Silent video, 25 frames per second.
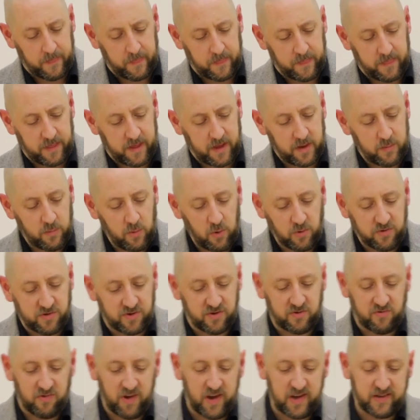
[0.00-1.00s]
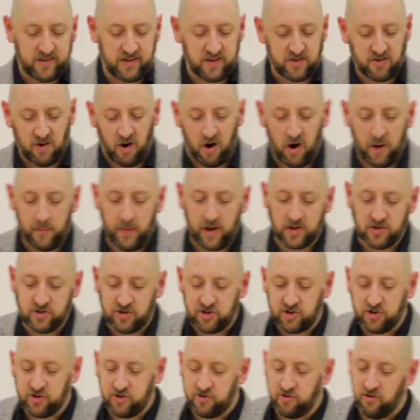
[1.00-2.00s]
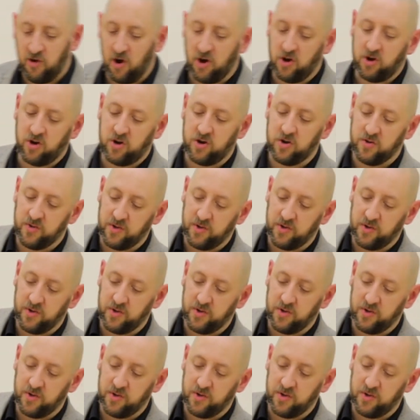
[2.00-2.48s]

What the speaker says: Then Moses raised his arm and struck